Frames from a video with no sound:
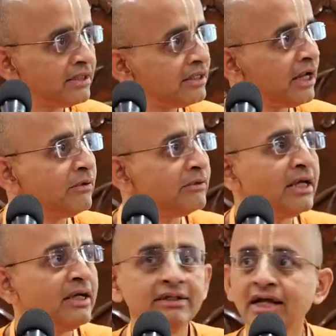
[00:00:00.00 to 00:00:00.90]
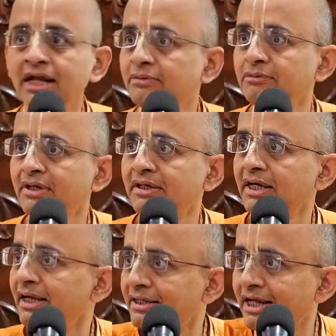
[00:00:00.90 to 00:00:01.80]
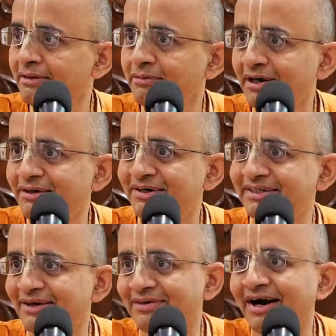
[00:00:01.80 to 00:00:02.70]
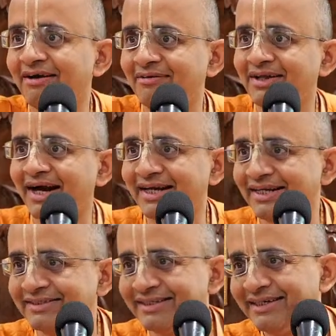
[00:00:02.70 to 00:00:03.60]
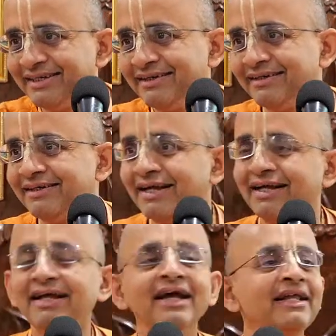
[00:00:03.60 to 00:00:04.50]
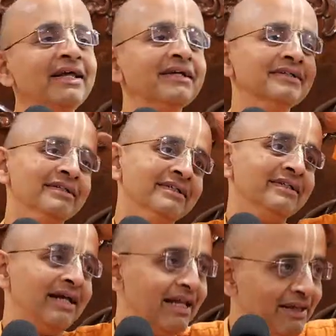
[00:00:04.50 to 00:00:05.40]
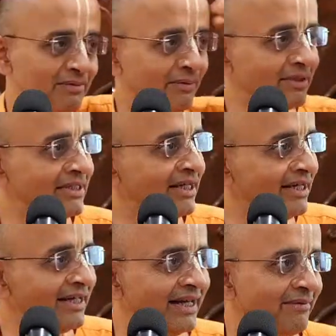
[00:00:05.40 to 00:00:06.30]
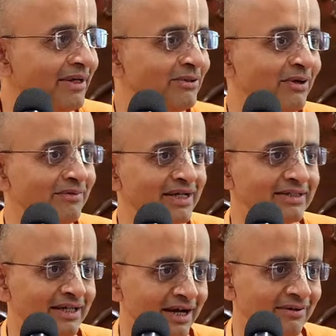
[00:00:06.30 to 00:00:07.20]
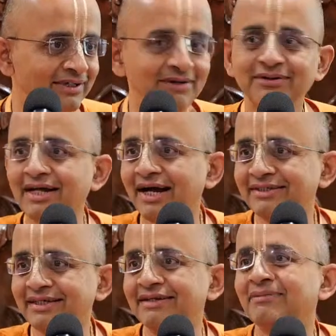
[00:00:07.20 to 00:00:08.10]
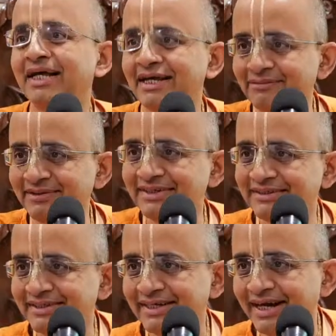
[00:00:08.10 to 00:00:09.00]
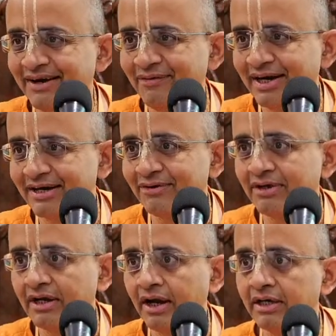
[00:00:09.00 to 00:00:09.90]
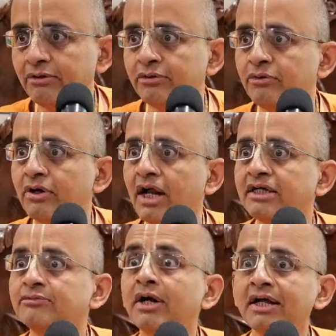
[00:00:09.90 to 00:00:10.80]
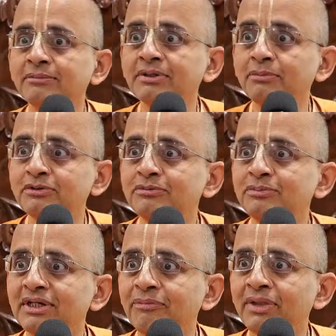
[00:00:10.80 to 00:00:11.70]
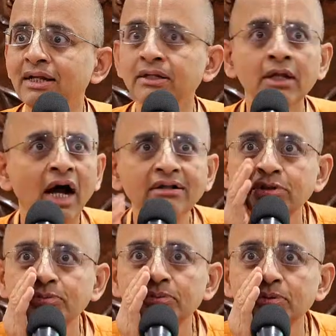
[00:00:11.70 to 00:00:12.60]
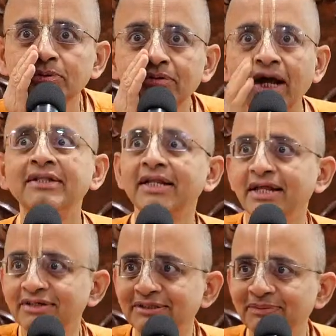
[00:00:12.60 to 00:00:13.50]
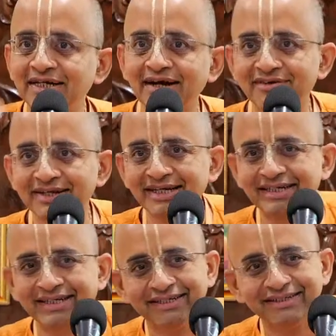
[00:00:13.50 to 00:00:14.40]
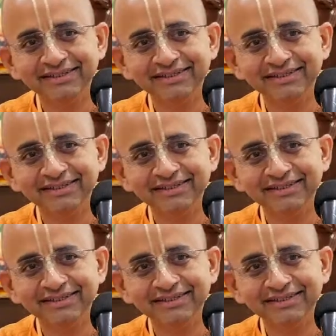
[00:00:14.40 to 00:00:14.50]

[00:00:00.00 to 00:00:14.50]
And then now they need Nithanapu, na? Hey, Nithanapu, they would call from the audience. Any brahmachari, anybody whoever is around, they would catch and make him one role. And he would go and ask what I am supposed to speak. And then he will speak after that.